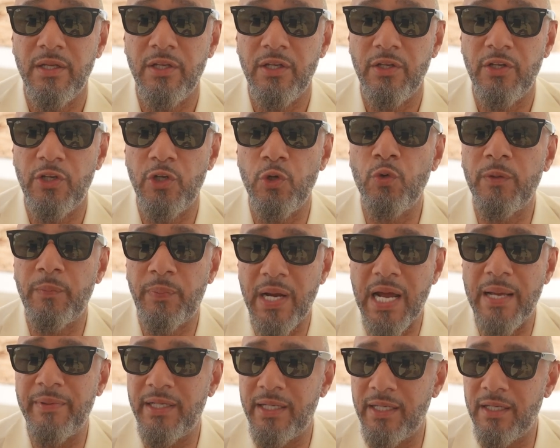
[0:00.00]
you would
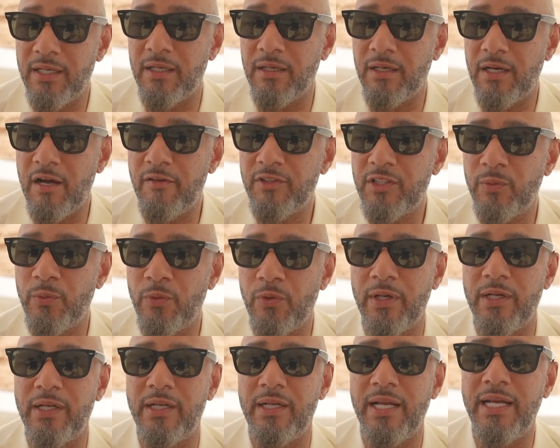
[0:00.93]
probably get
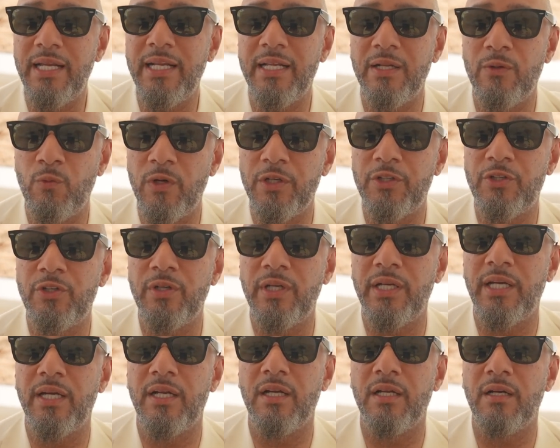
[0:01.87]
uncomfortable, and they didn't want you
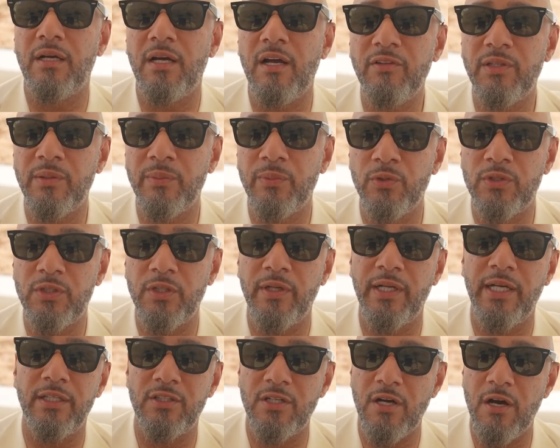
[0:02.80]
to get uncomfortable. So
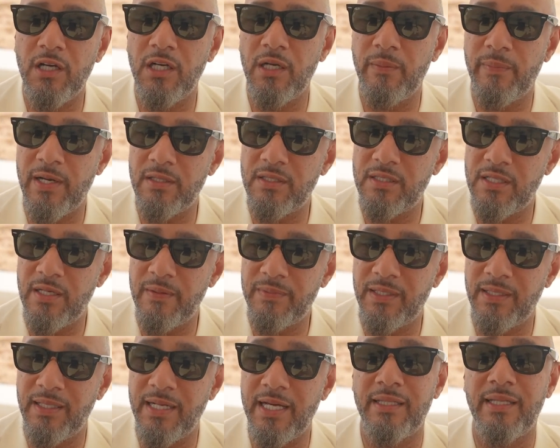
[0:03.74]
they're talking about
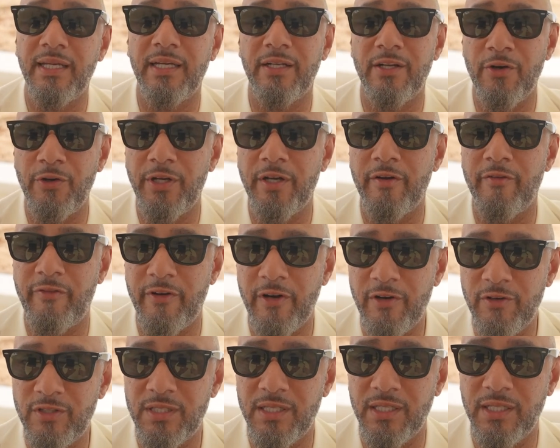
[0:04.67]
something that they know you're
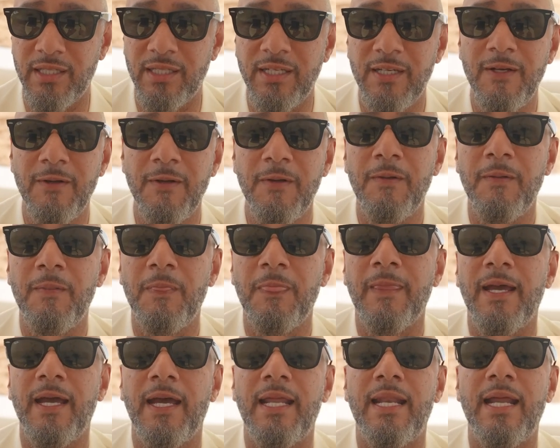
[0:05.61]
versed in.
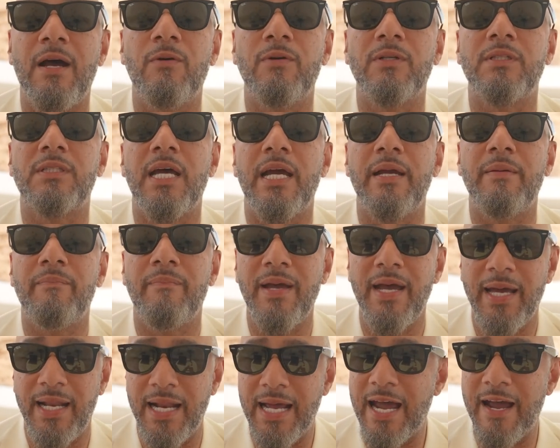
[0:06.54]
And I was like,
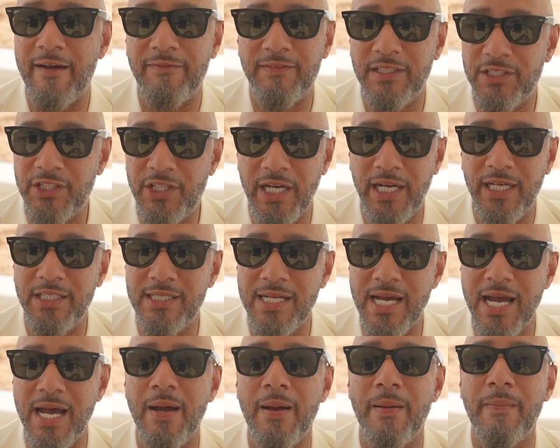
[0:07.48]
man, I have to change
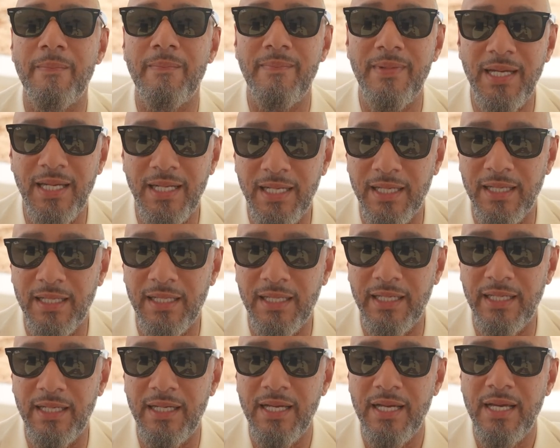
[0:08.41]
that
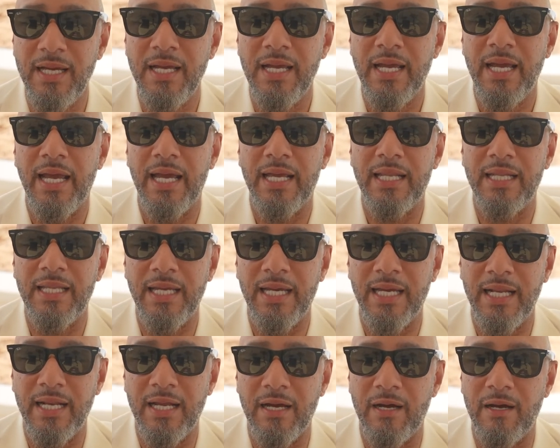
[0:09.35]
immediately. And
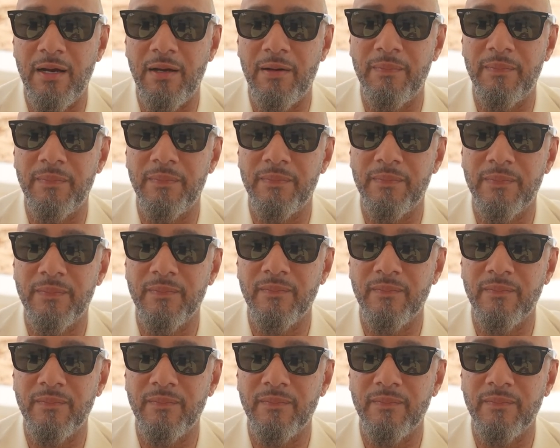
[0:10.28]
then